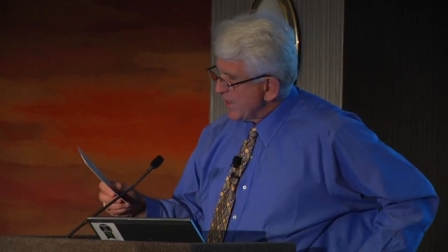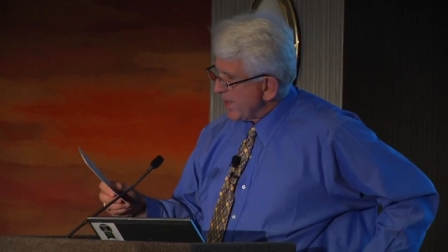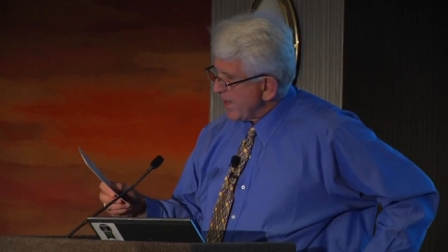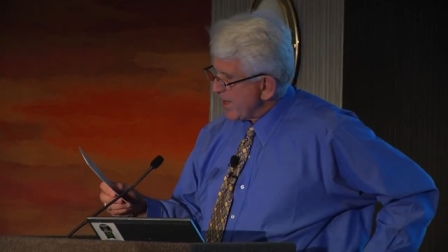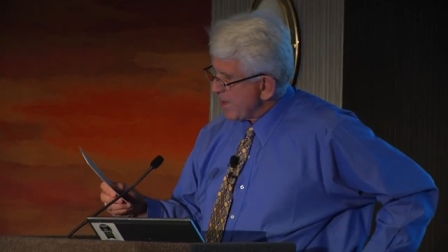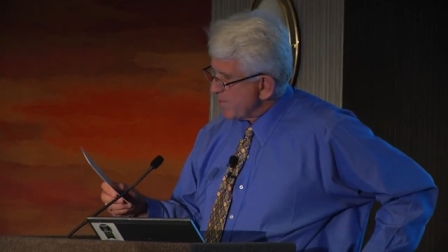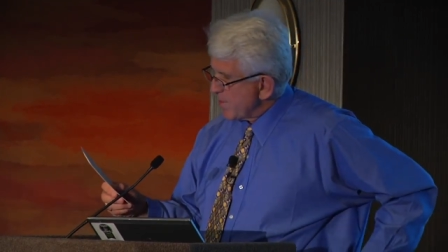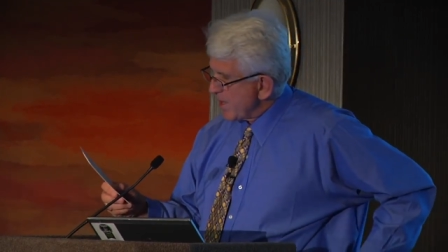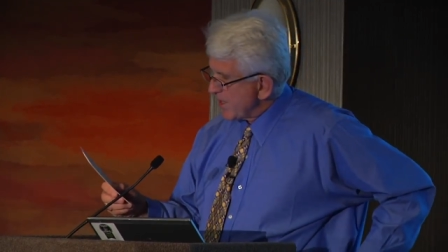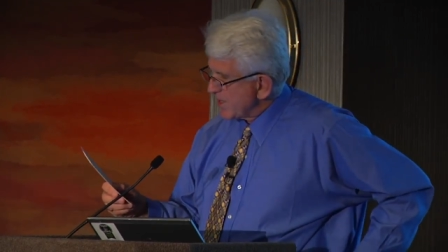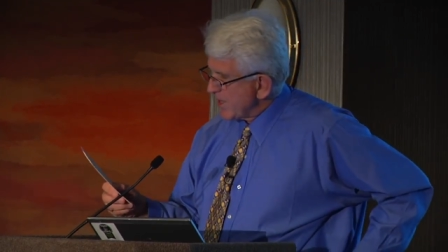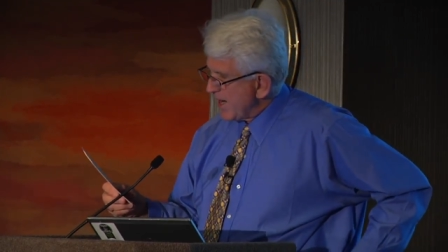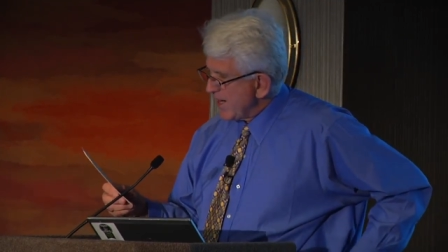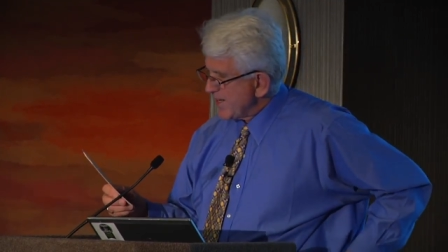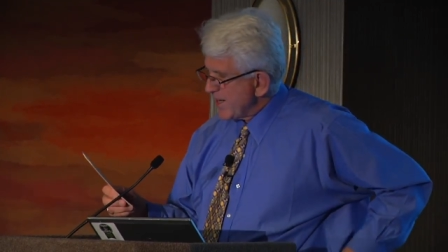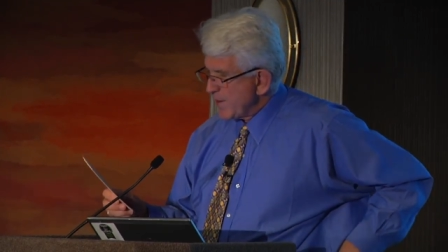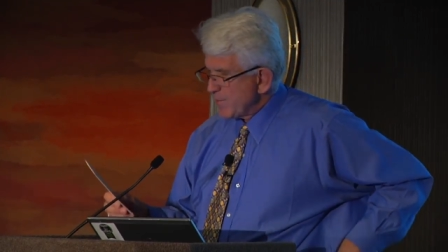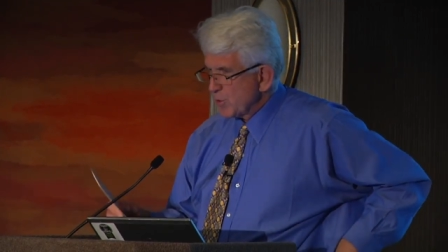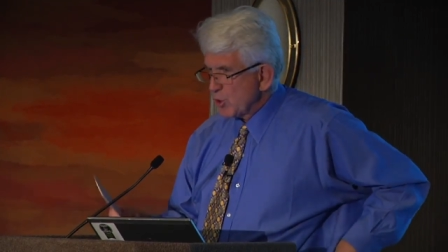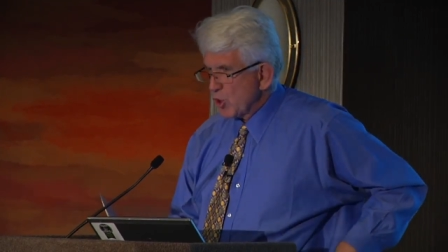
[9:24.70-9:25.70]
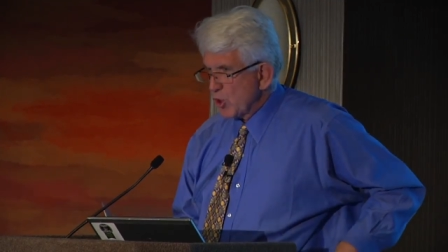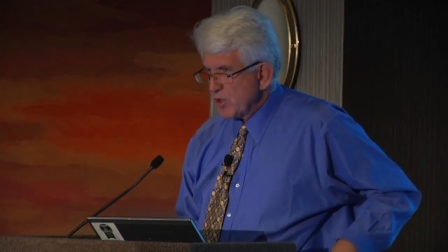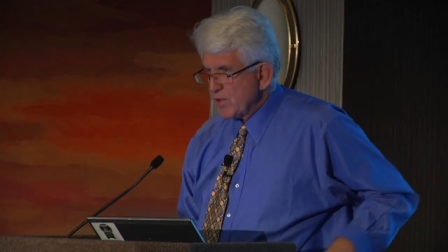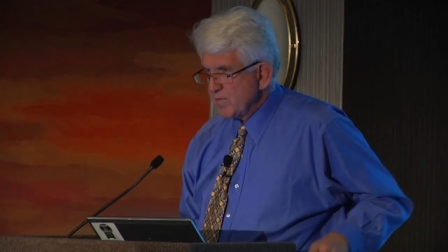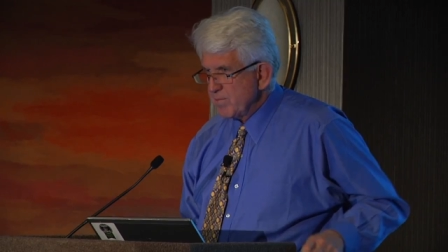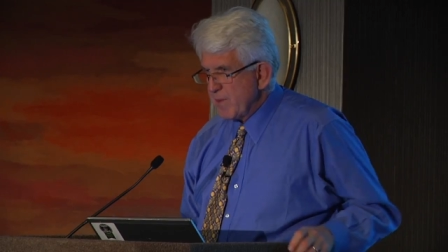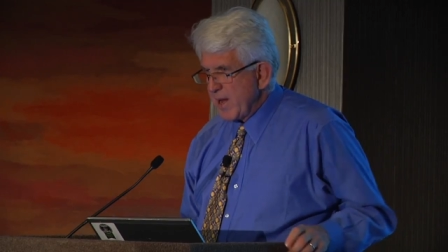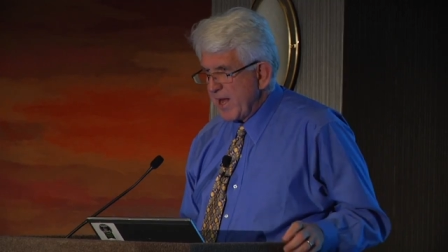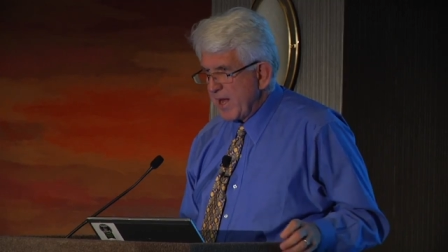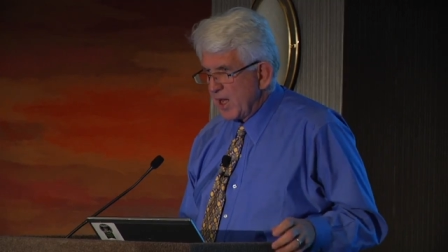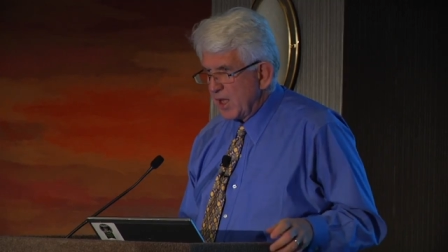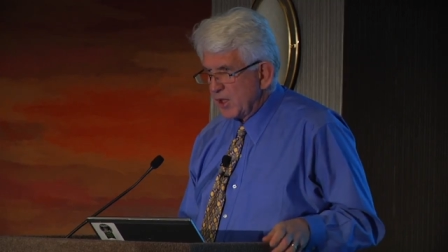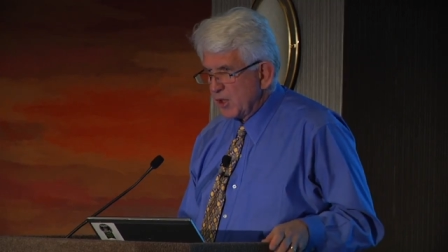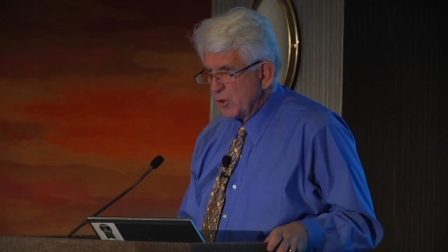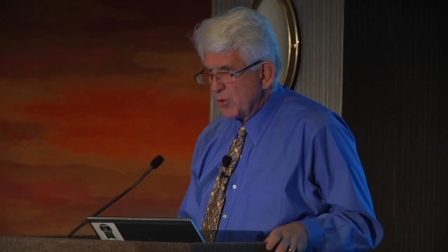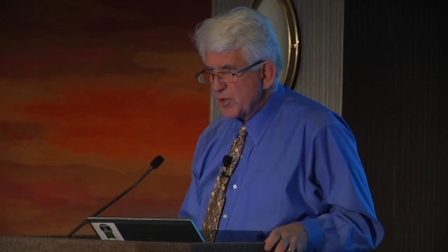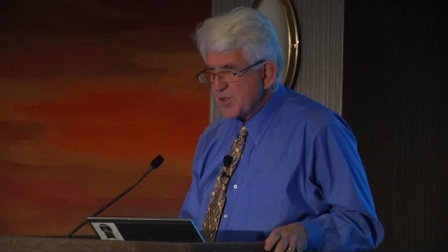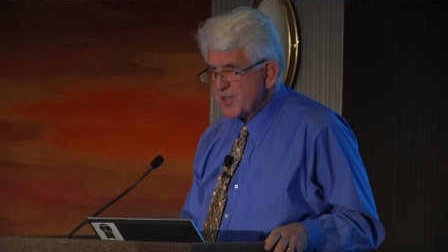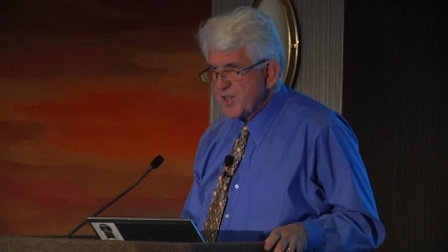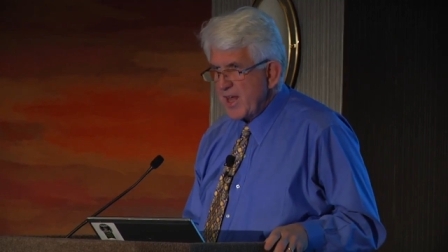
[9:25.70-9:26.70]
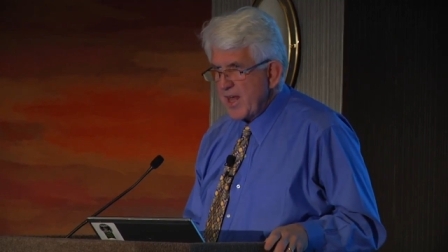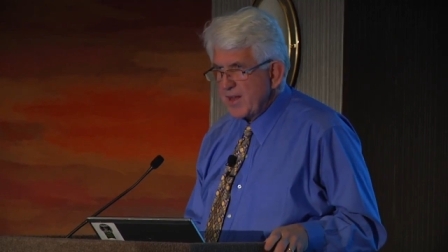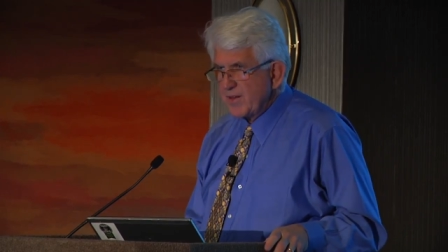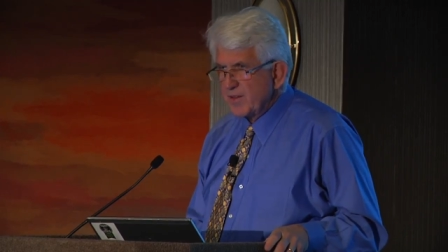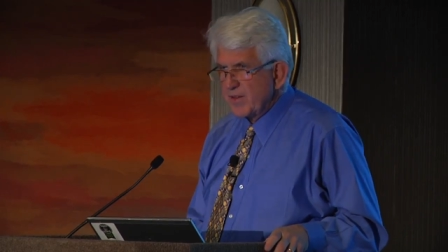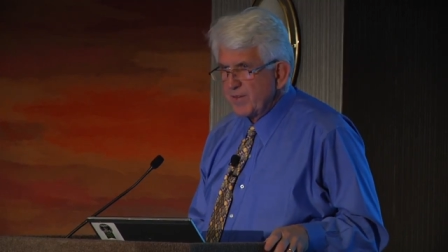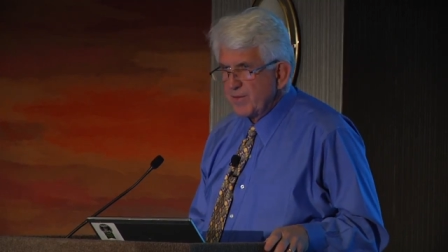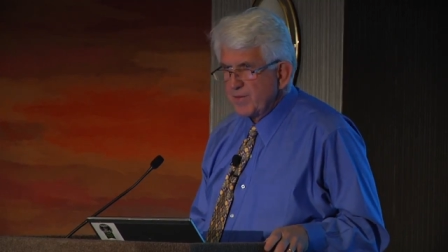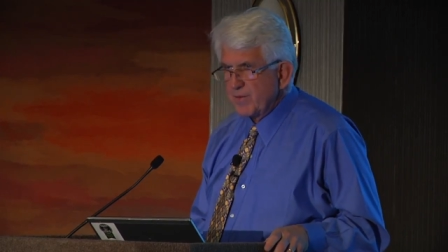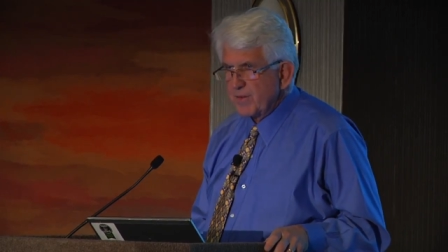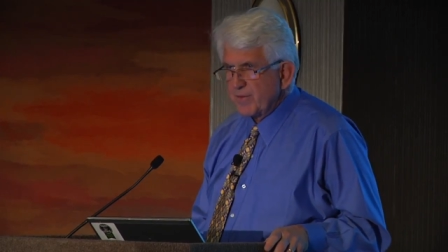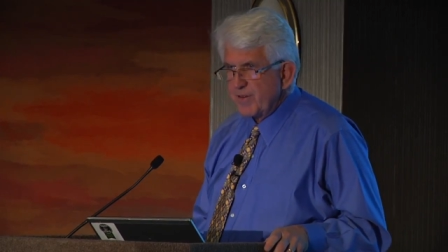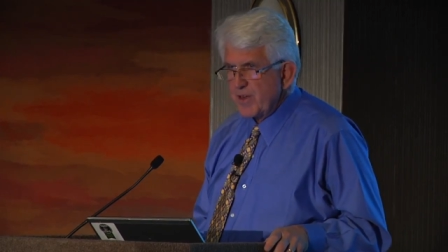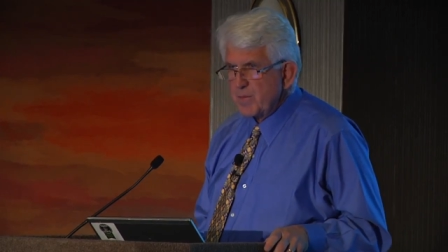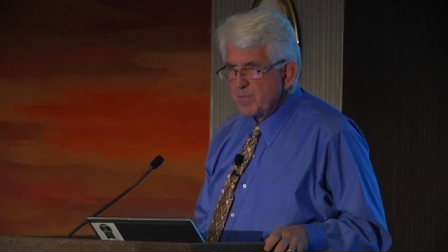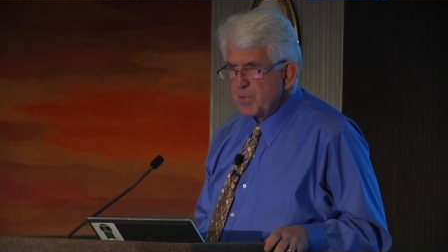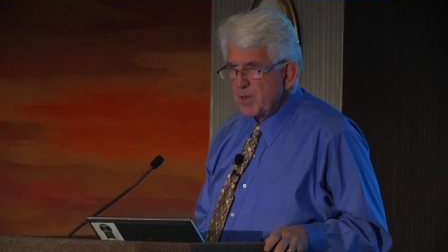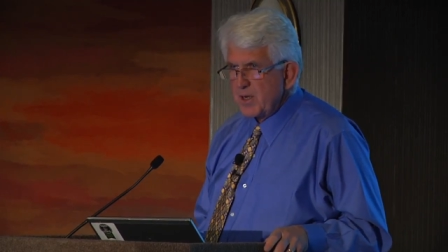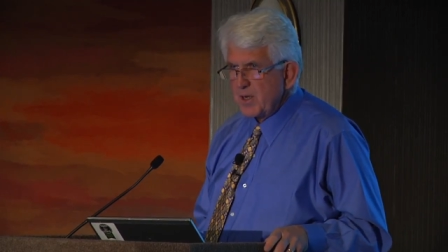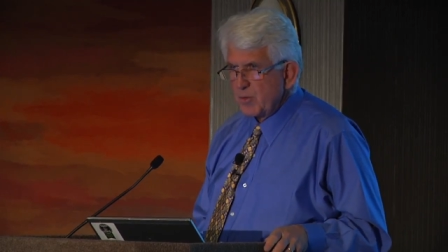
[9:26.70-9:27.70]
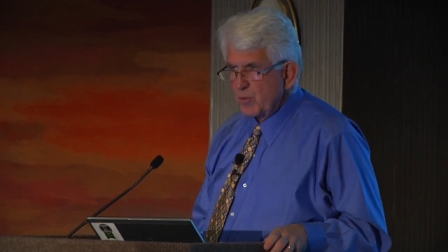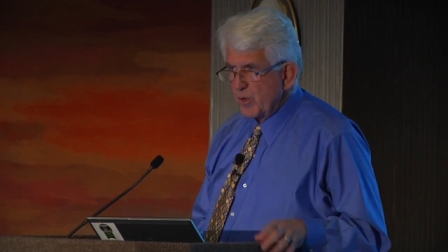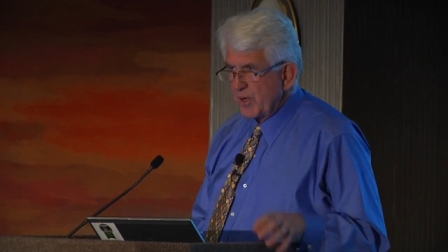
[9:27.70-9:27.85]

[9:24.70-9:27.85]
And I met a guy named Gordon Bell, who was then the, the VP.